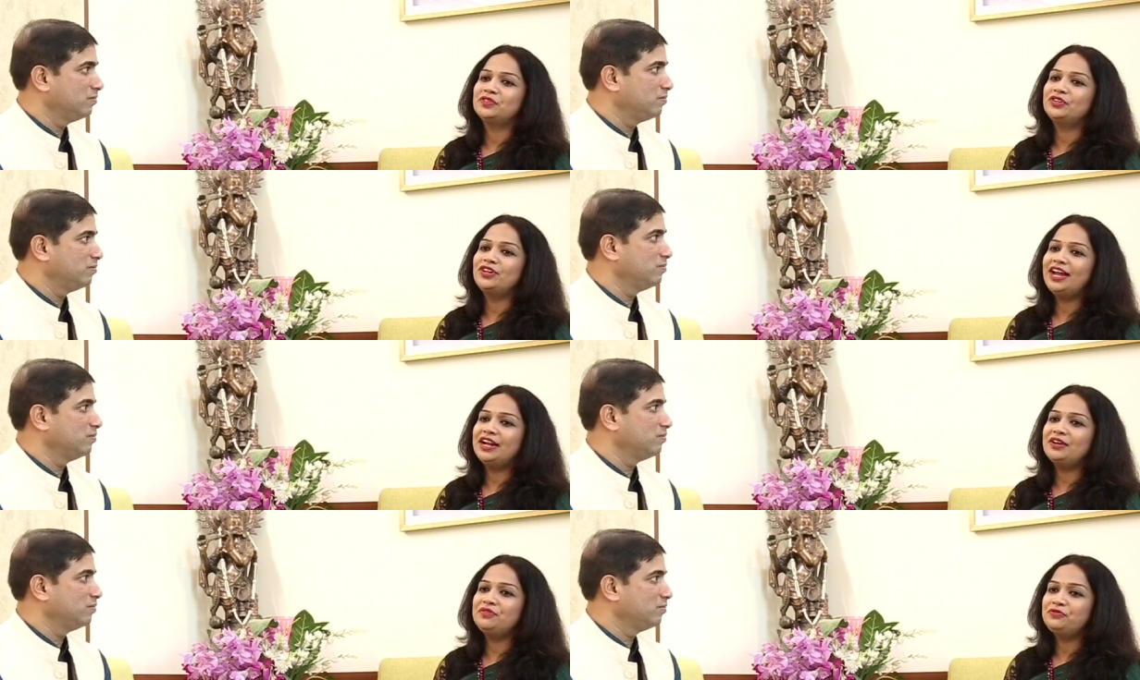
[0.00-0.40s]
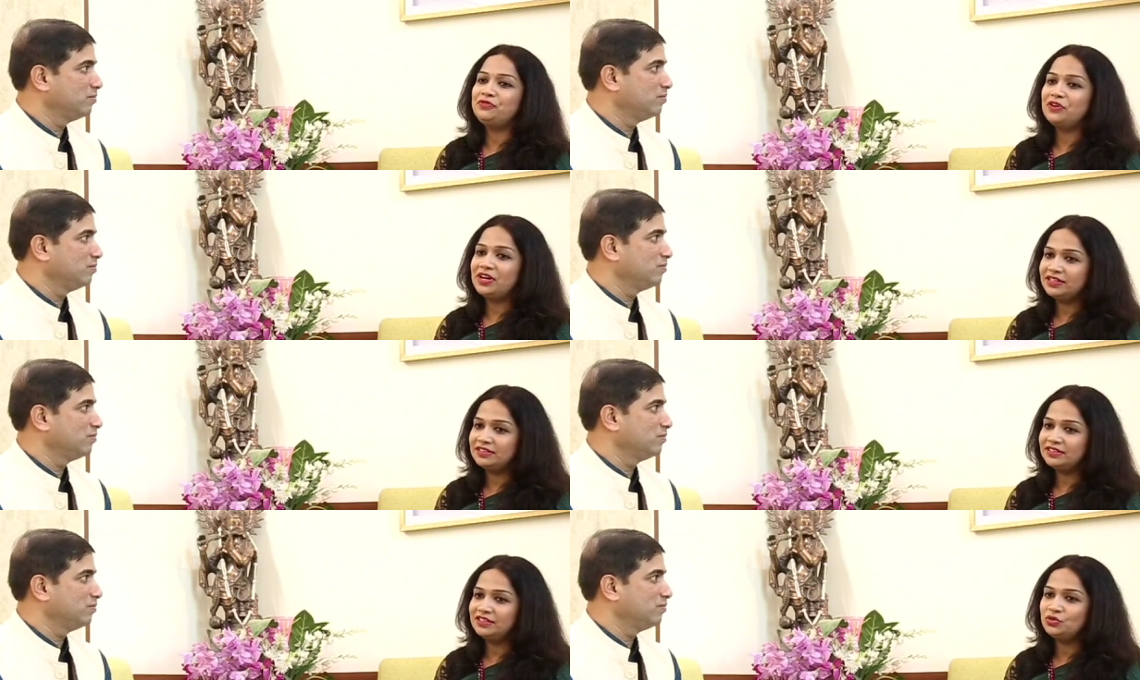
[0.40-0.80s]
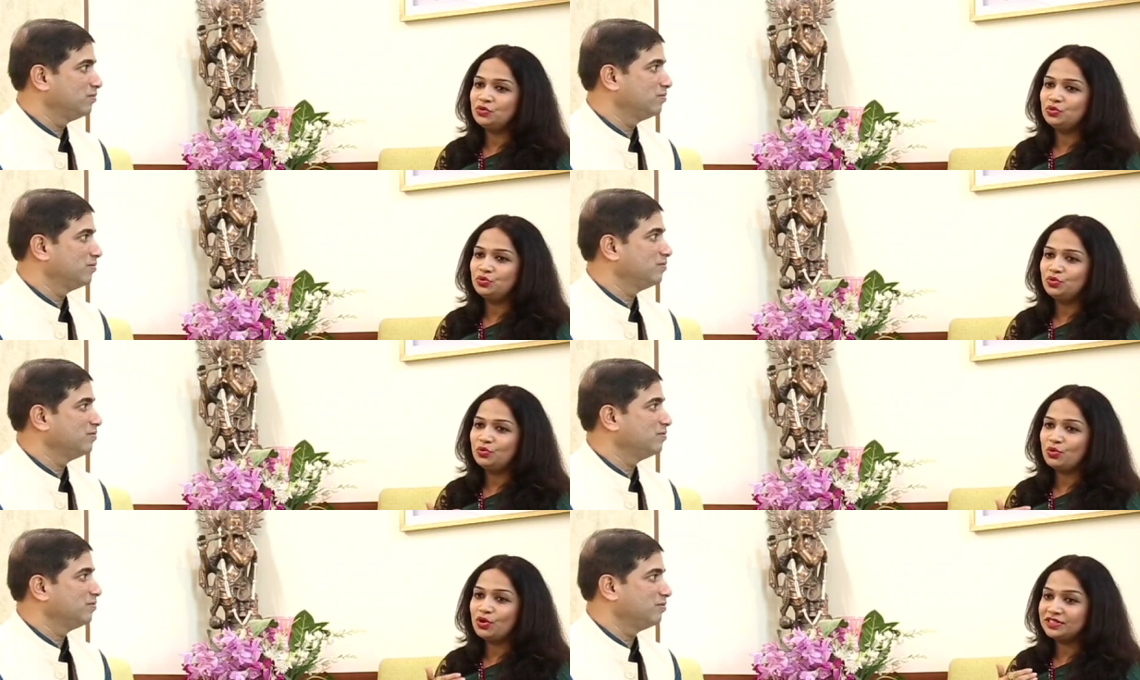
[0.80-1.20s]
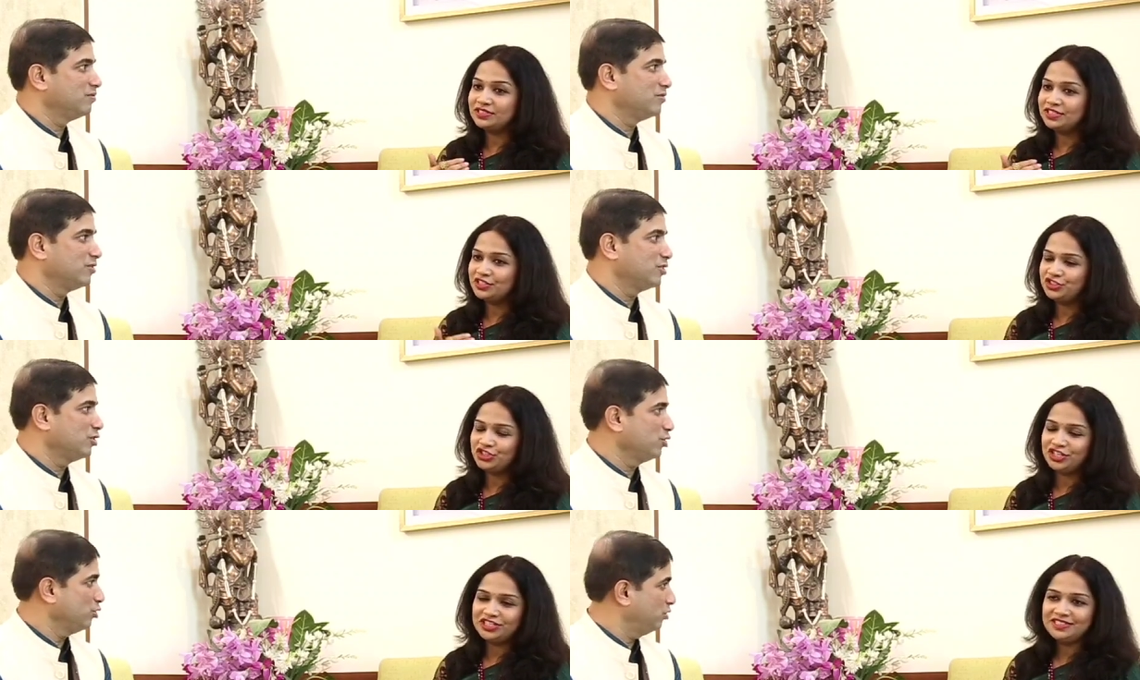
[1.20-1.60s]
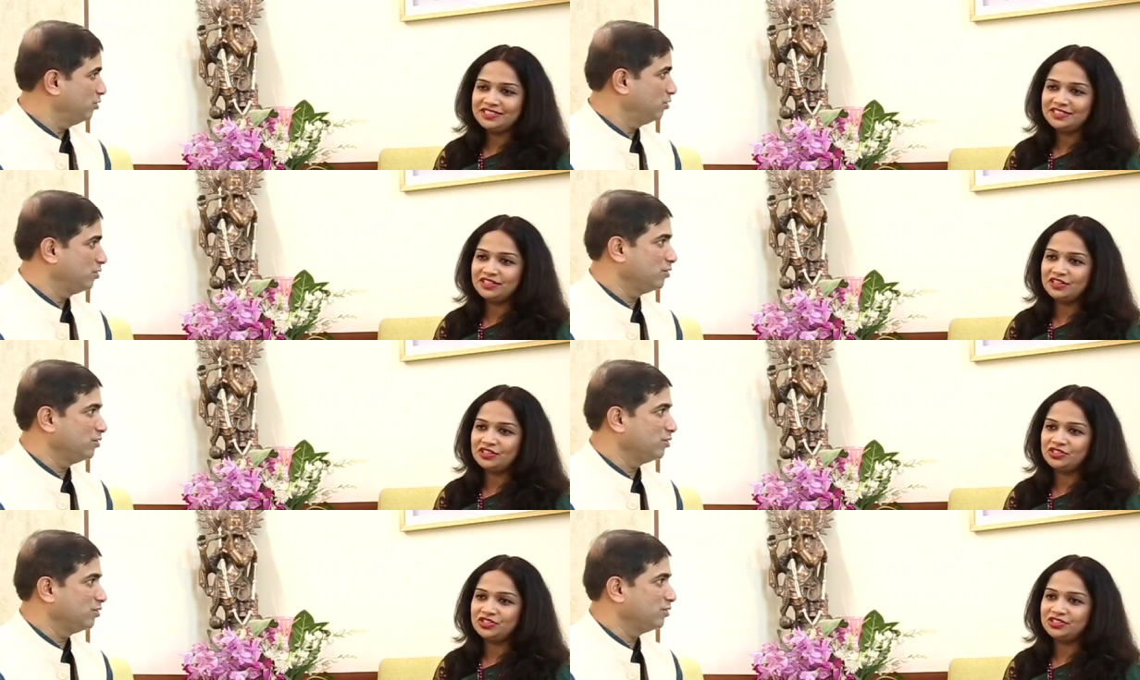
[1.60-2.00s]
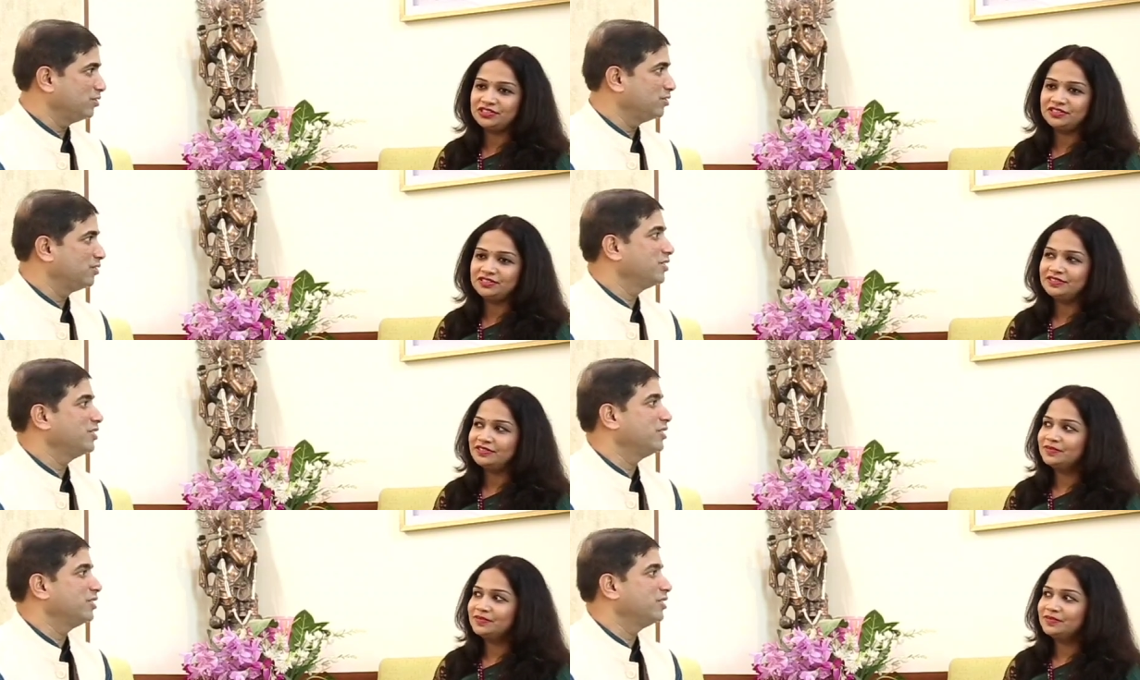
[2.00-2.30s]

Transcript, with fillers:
Speaker 1: grandfather who was a chest surgeon